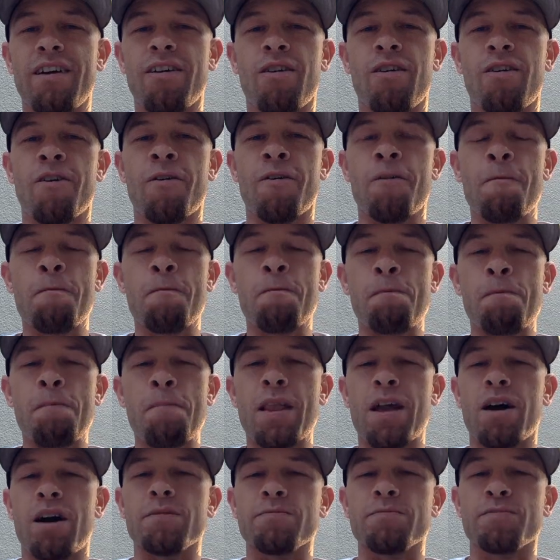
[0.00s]
are,
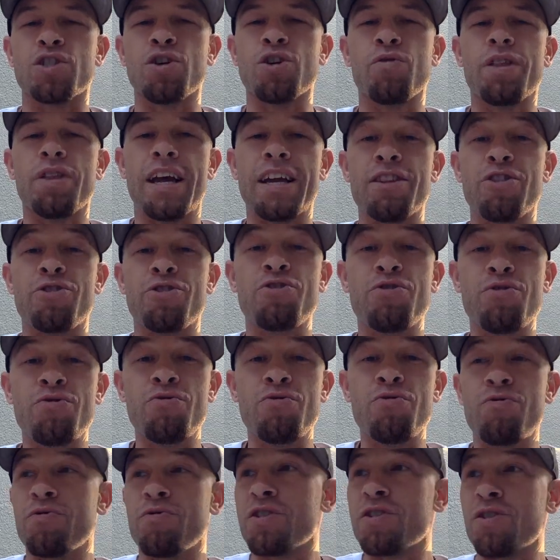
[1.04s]
so
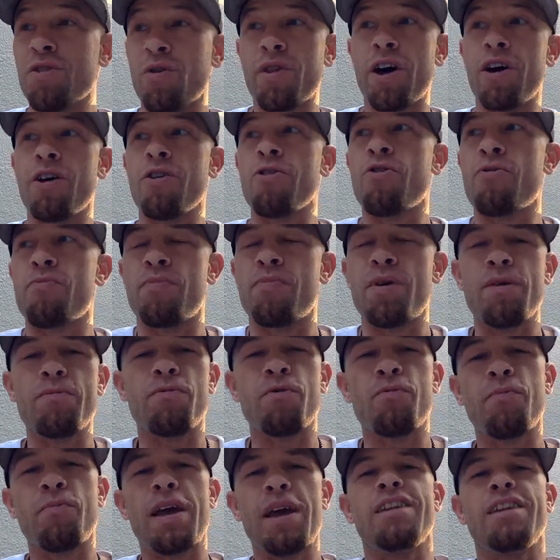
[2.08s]
that other
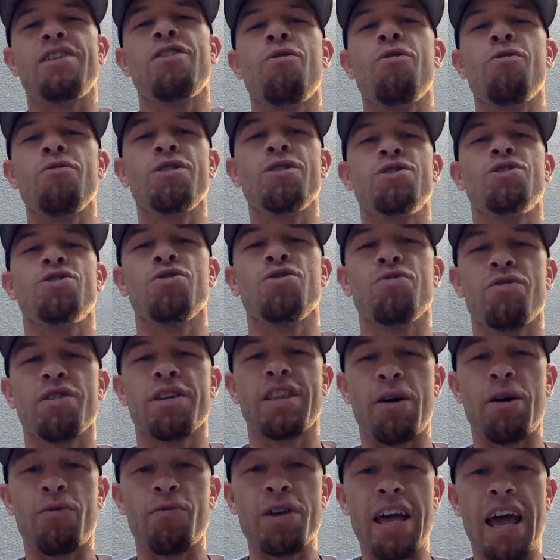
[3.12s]
people may know the joy
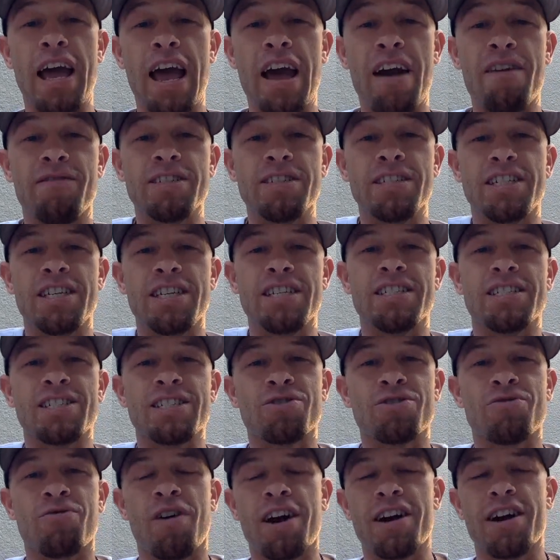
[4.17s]
that we have in
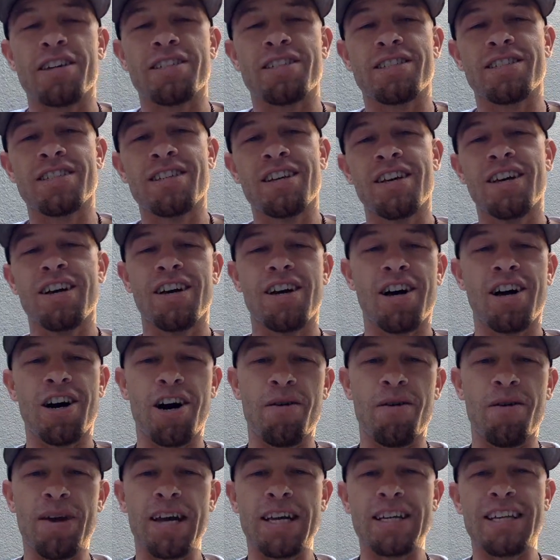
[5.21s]
Jesus Christ.
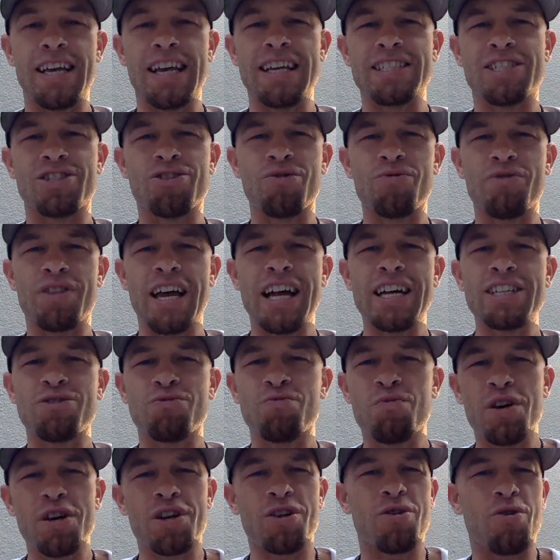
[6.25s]
And so that's
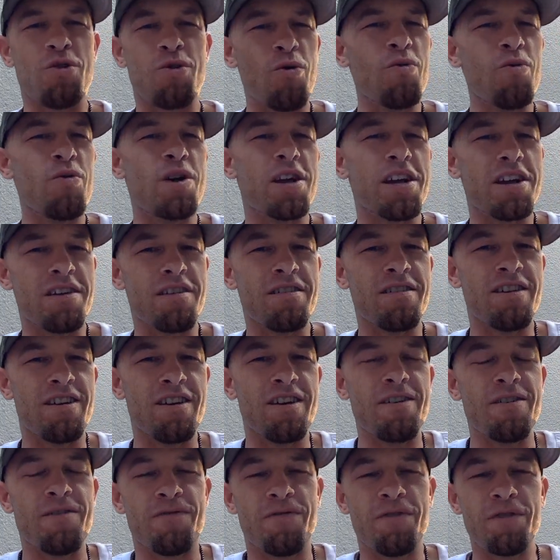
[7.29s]
what going
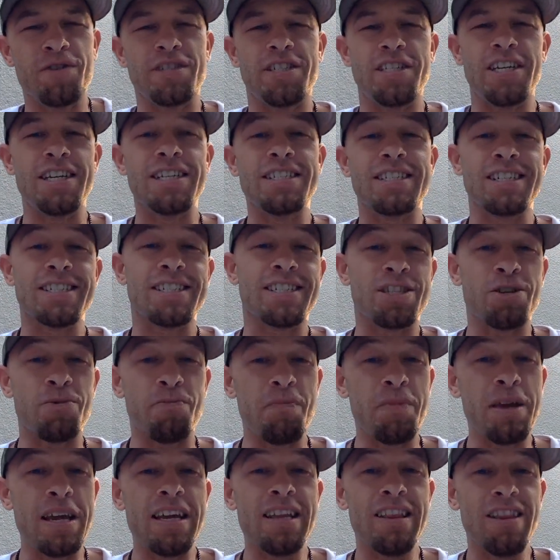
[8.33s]
for Jesus to
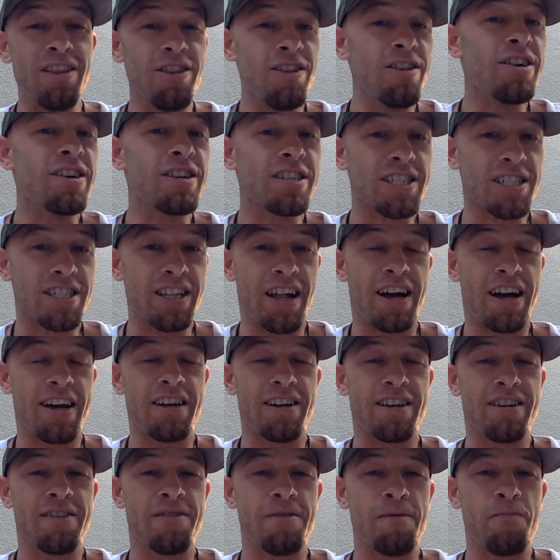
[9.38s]
me looks
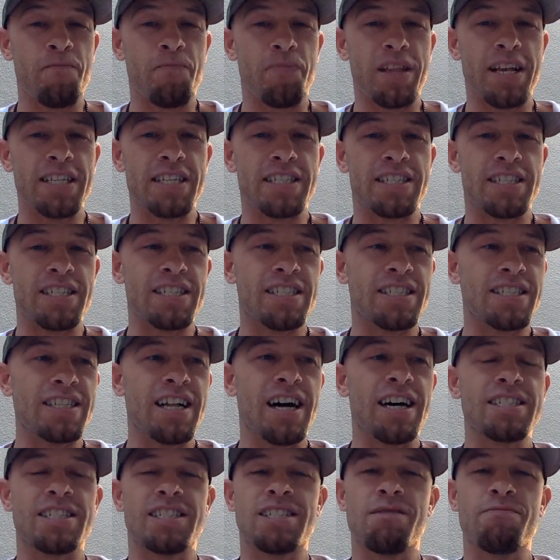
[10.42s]
like. It's
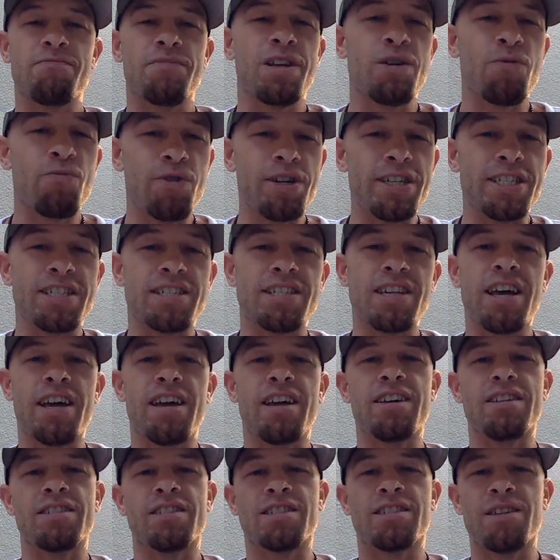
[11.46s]
not something we
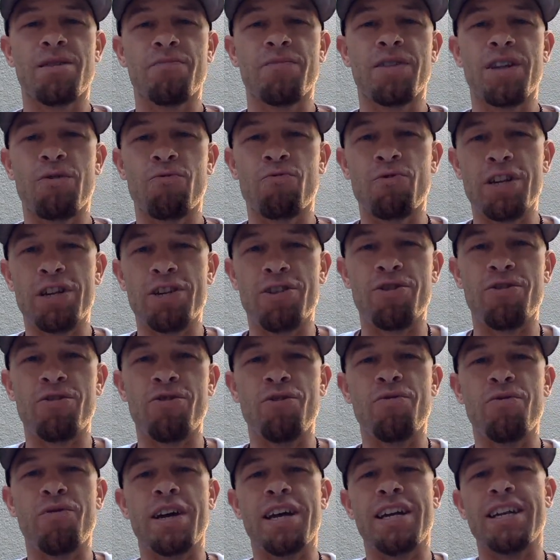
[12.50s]
say, it's something we
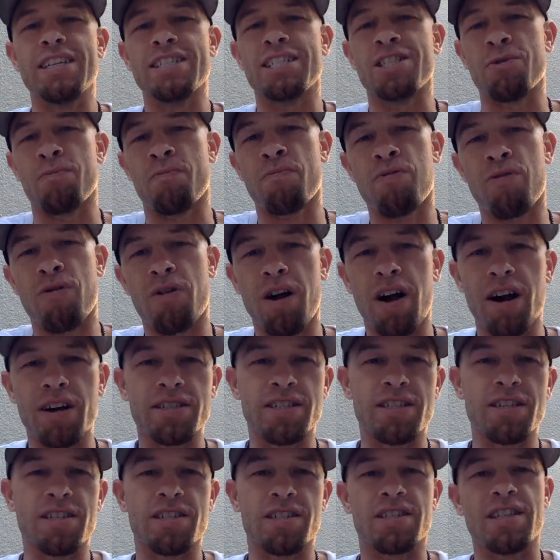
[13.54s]
do, and it's a
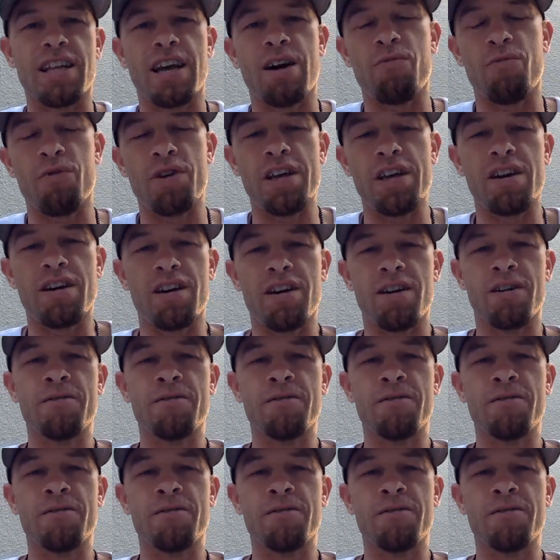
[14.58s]
process that we